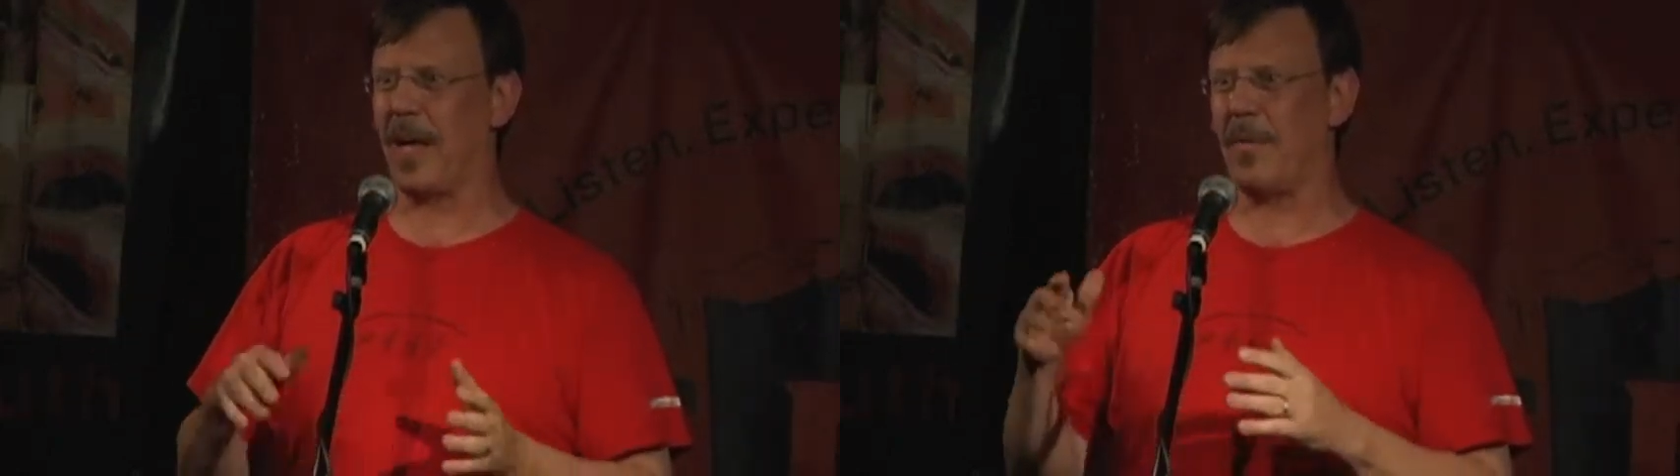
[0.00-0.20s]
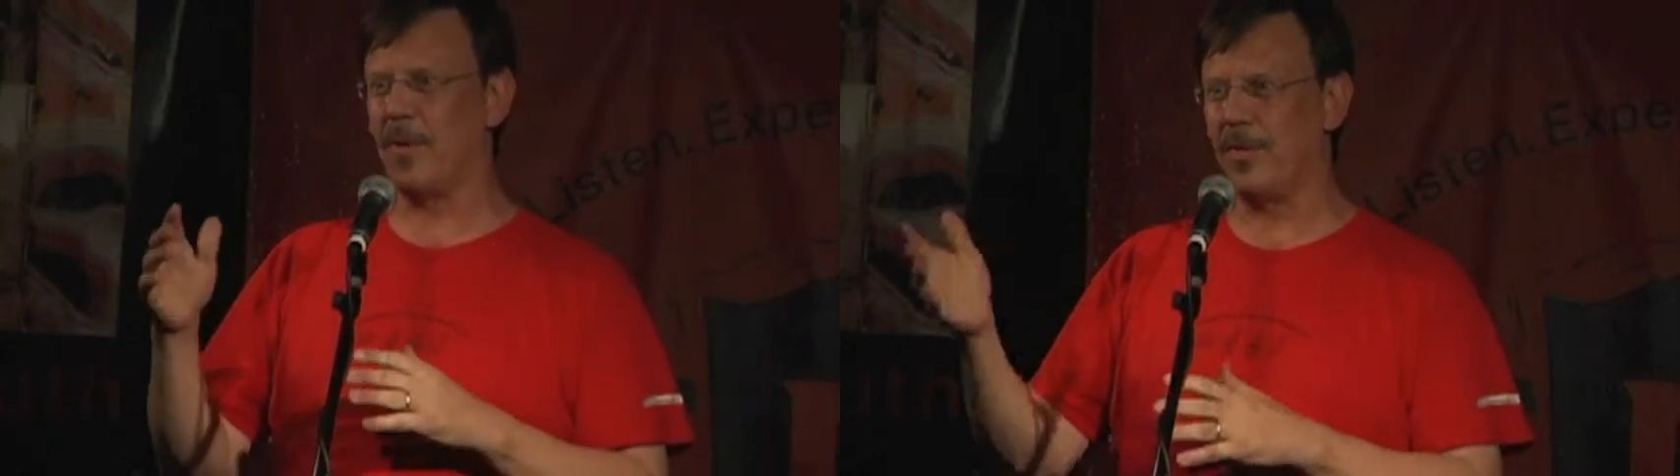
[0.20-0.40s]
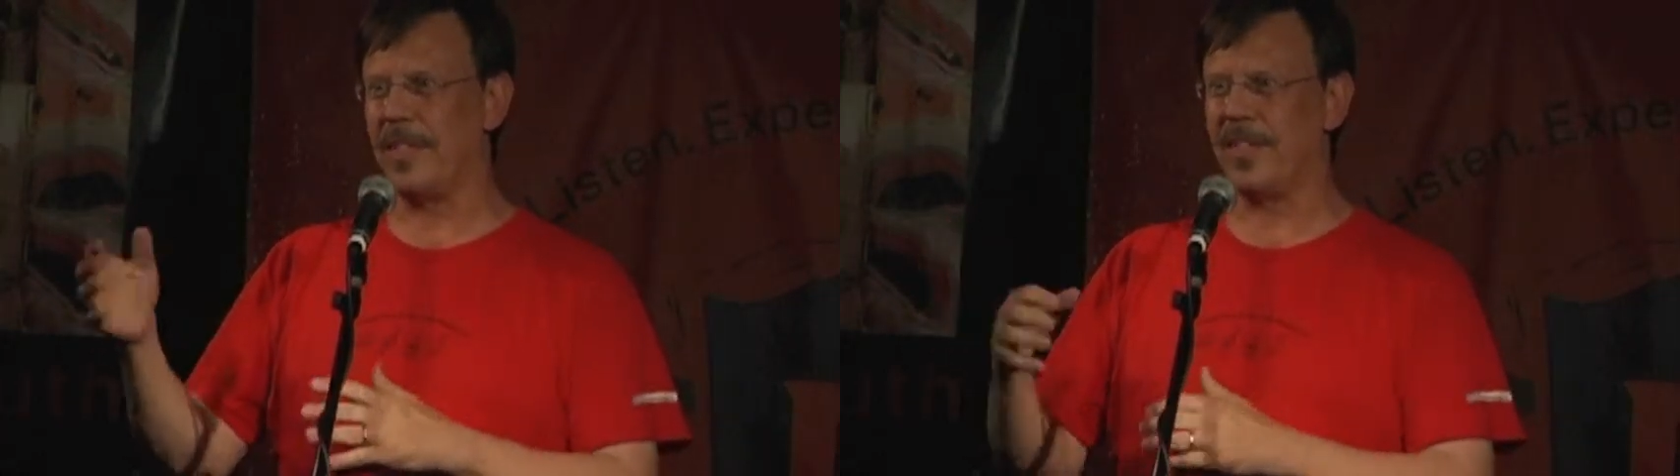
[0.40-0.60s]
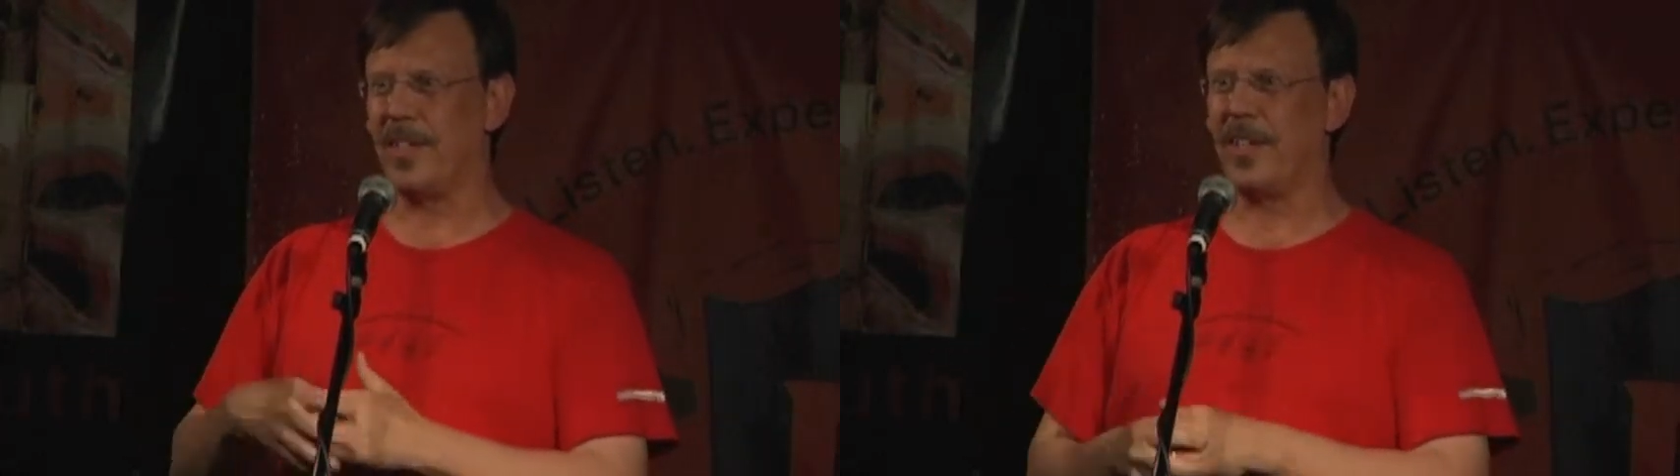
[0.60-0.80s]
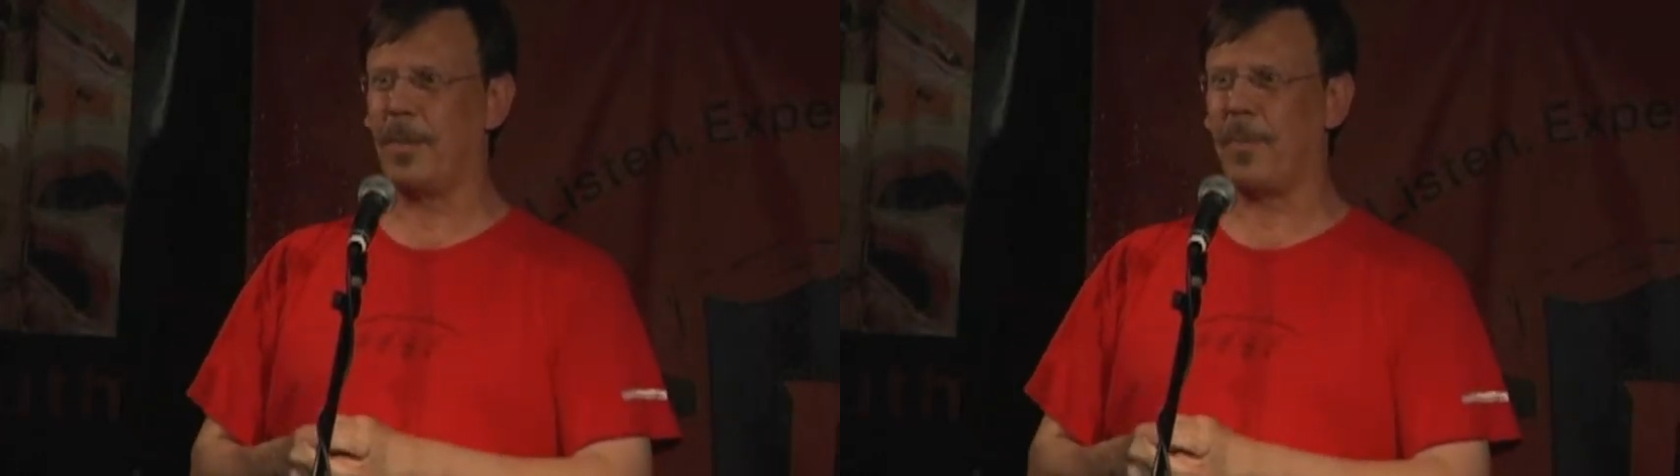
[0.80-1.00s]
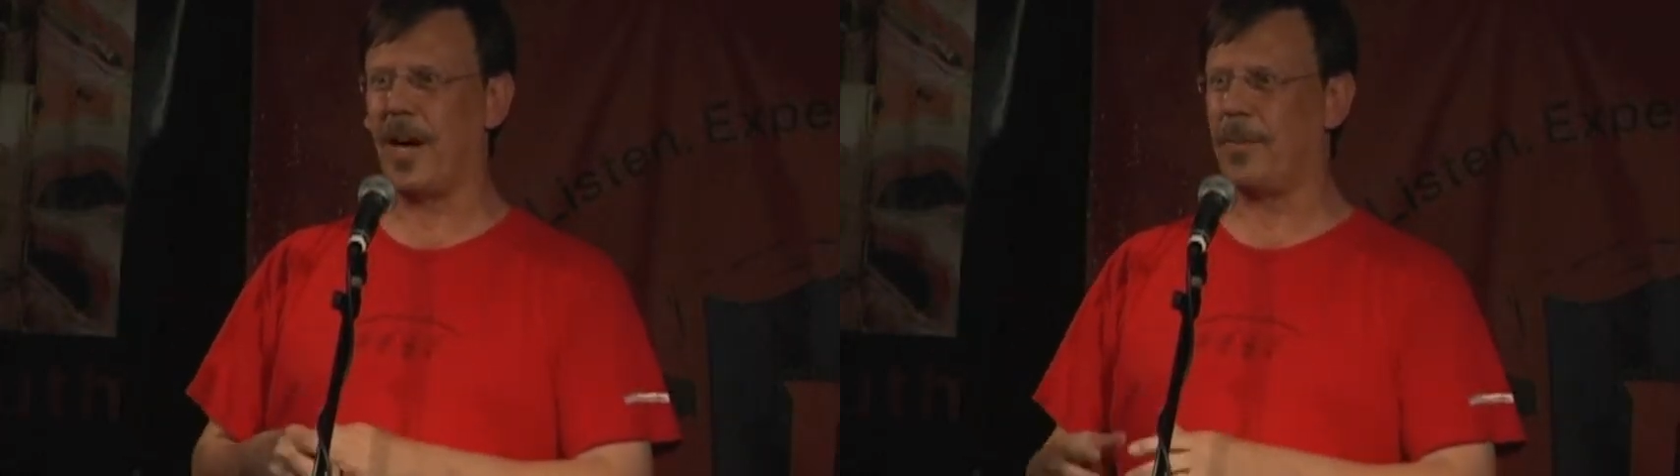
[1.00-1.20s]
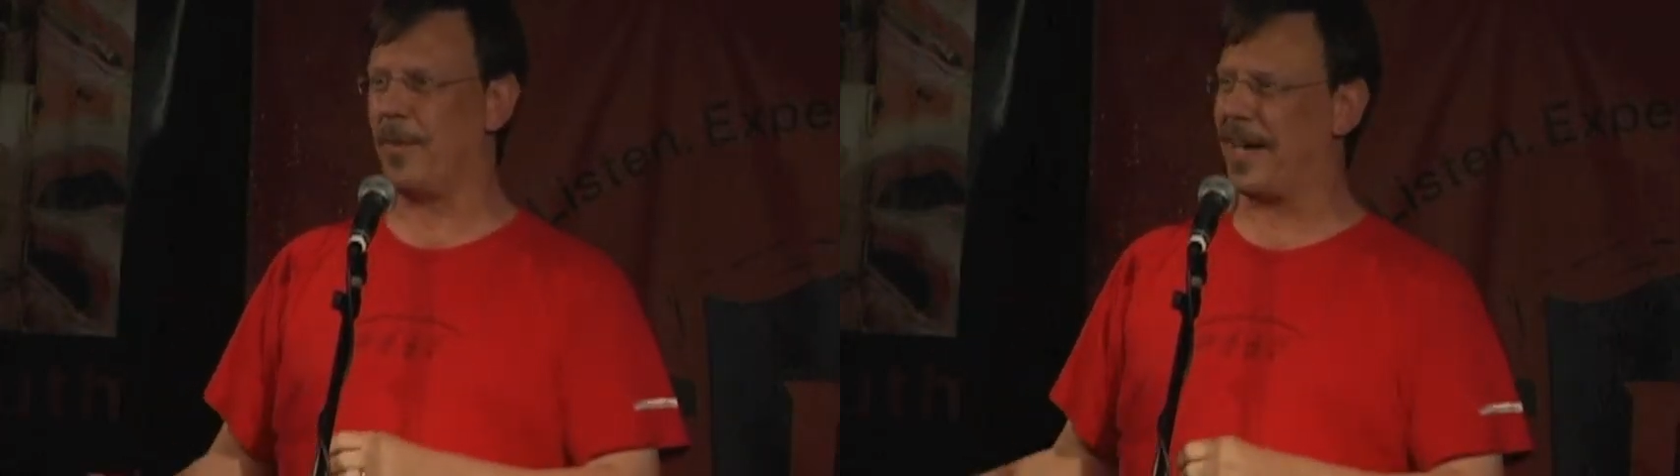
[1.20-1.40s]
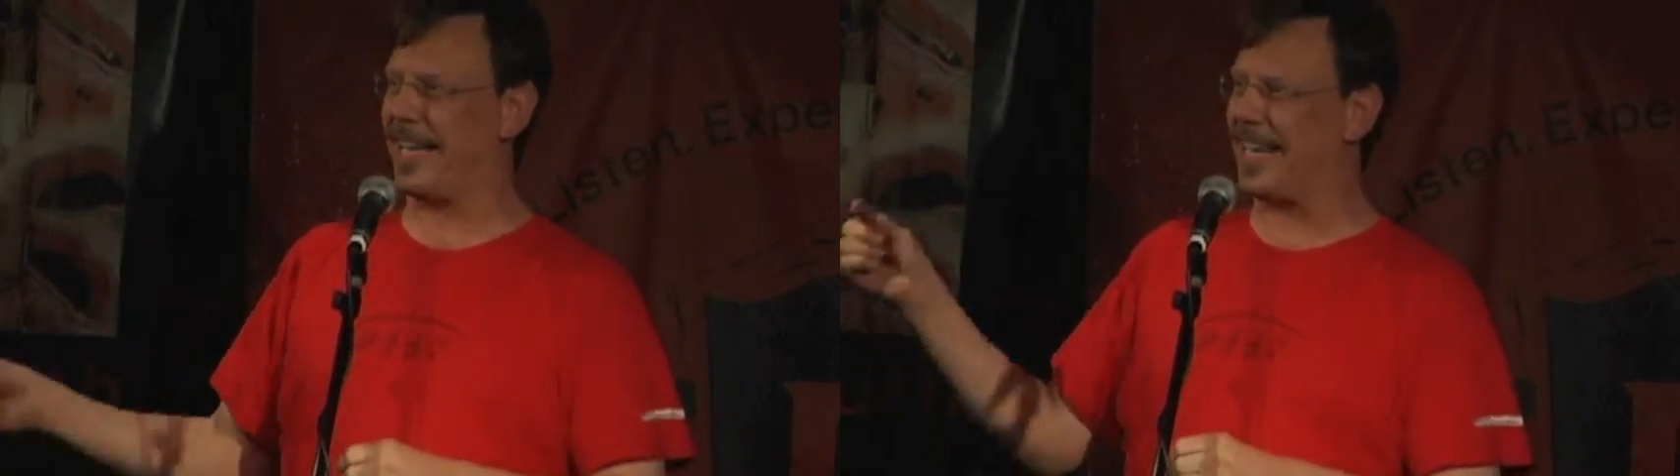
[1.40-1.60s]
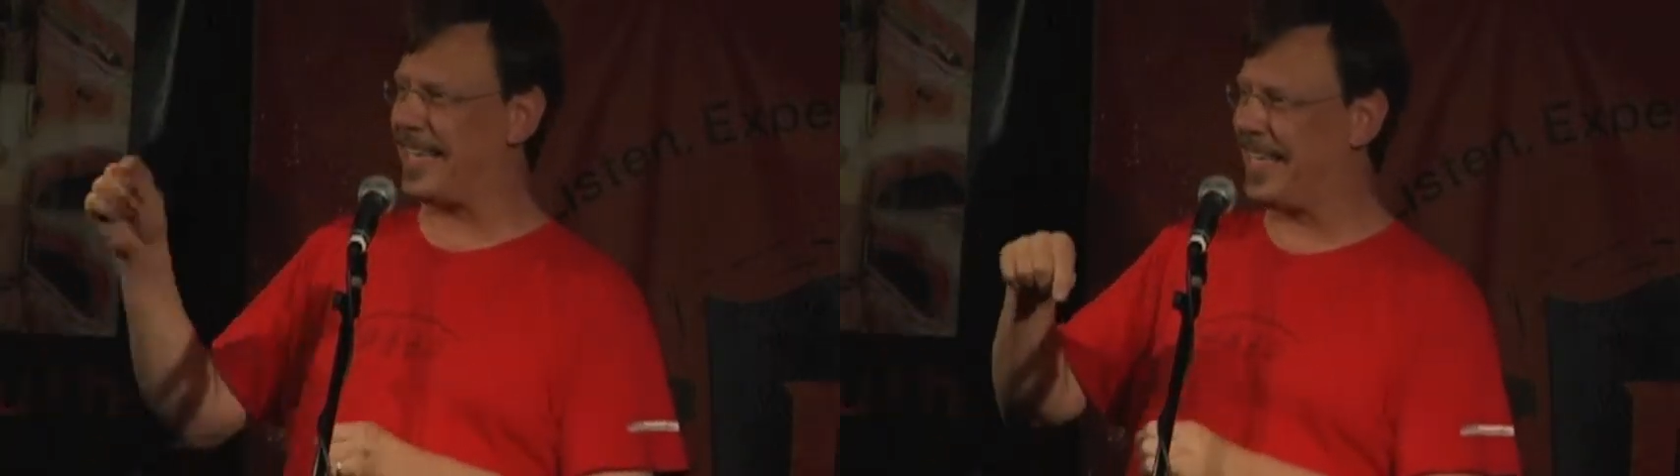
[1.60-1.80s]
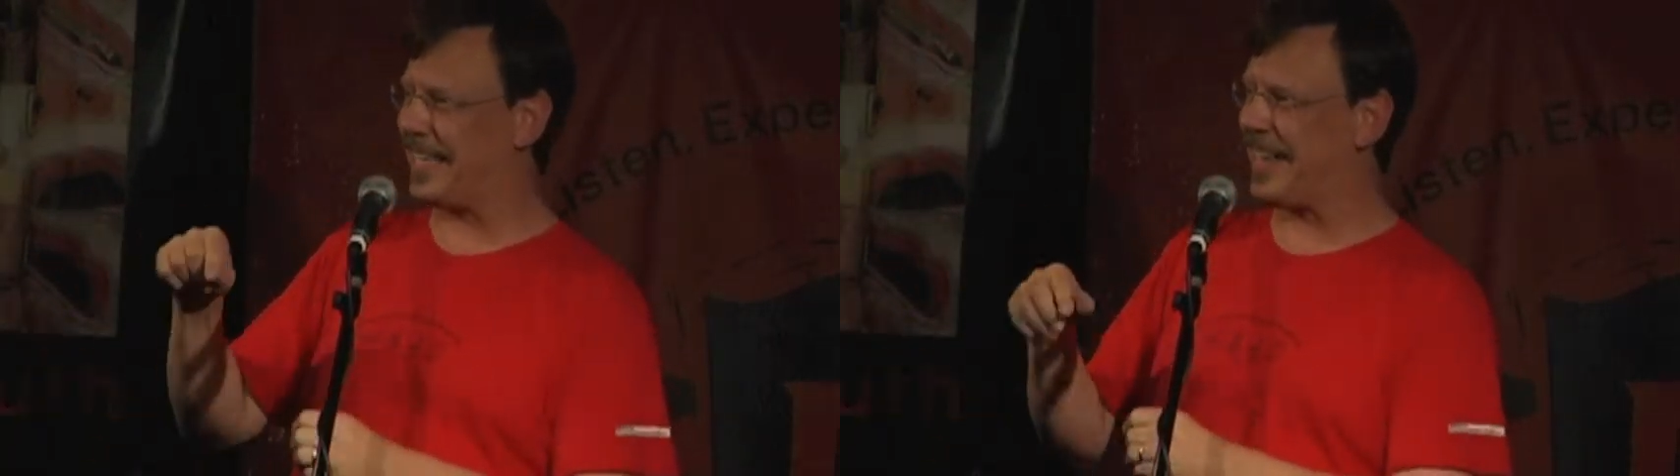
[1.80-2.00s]
I moved into her apartment when I got
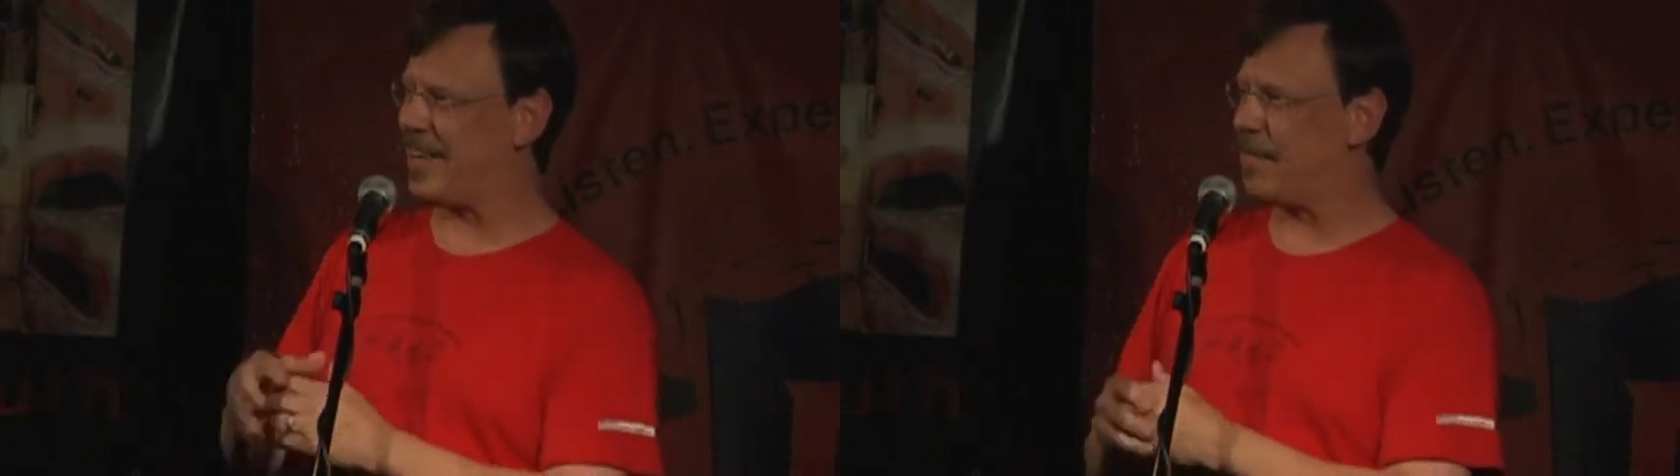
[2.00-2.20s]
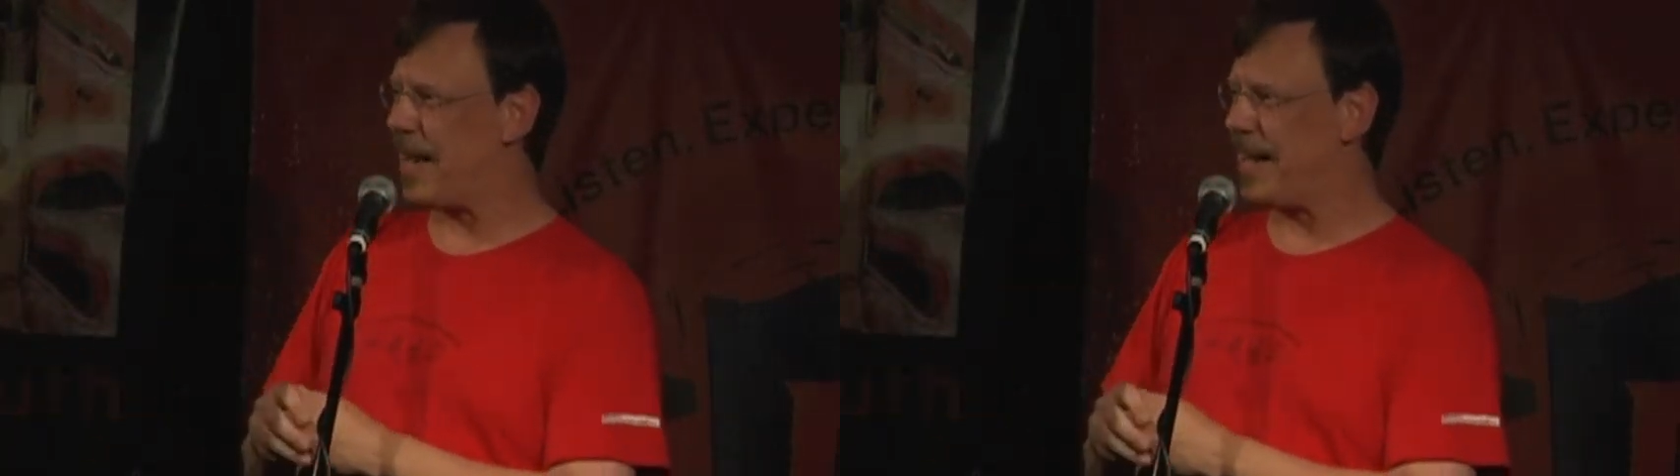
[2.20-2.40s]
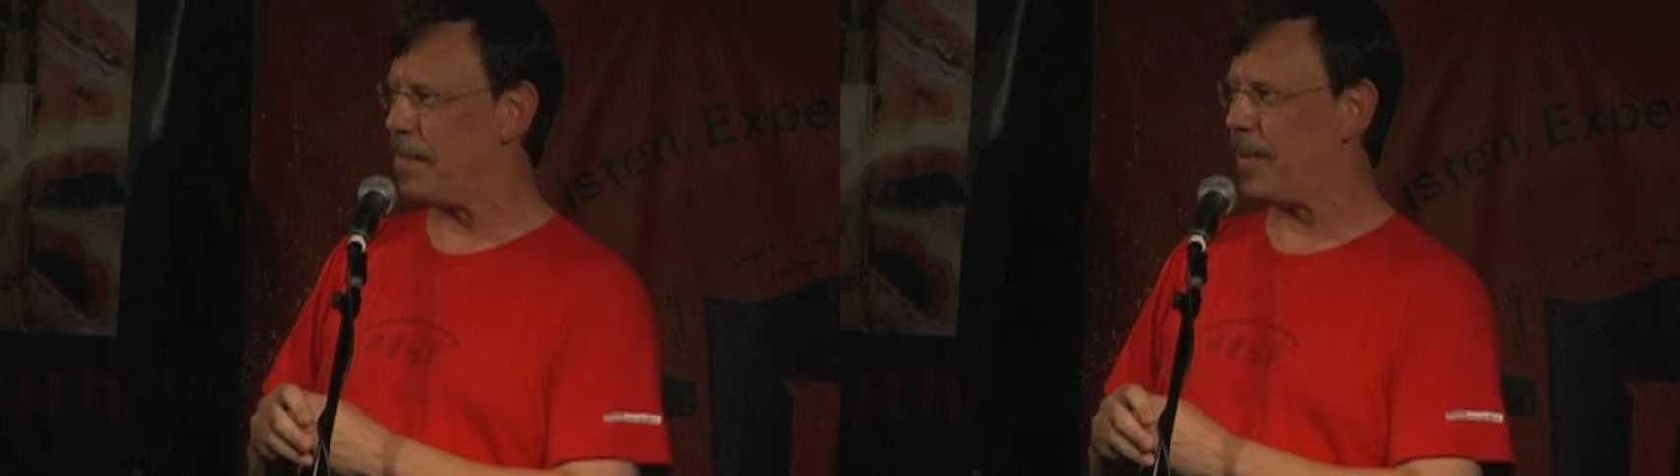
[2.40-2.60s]
kicked out of my